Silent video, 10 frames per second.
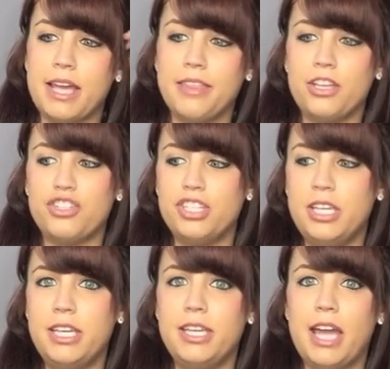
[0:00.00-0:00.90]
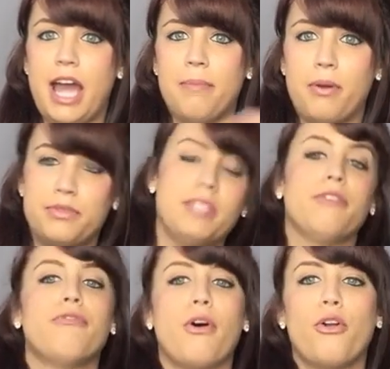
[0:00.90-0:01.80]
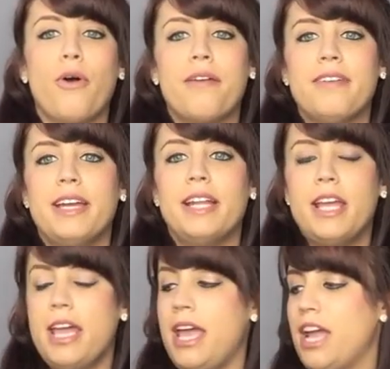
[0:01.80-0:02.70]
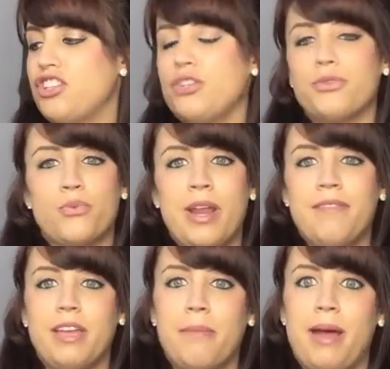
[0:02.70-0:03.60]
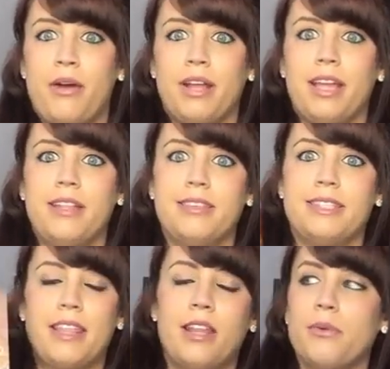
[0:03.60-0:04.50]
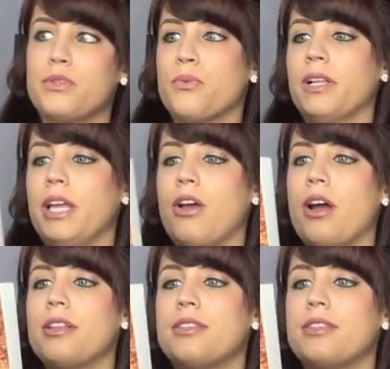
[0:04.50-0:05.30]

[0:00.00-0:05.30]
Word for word: I think she had posted a photo of it and she was raving about it and said that it was really good.